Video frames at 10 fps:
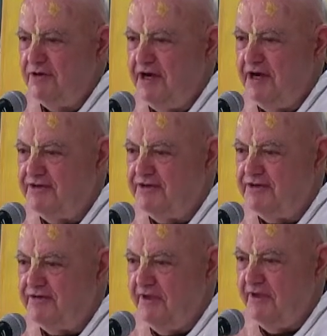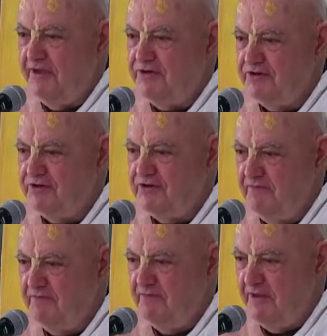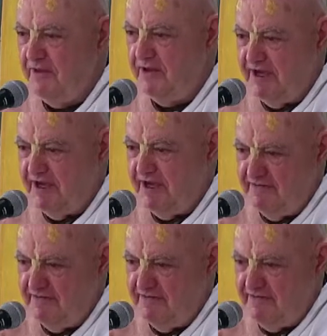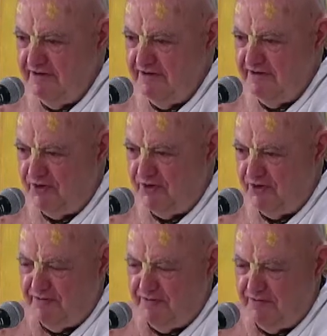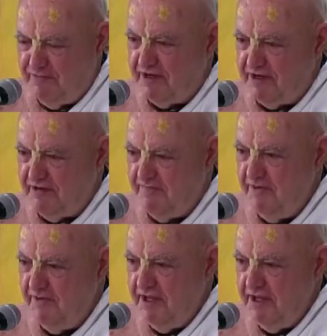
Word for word: So in any case, it shows a guy, devotee, given a book,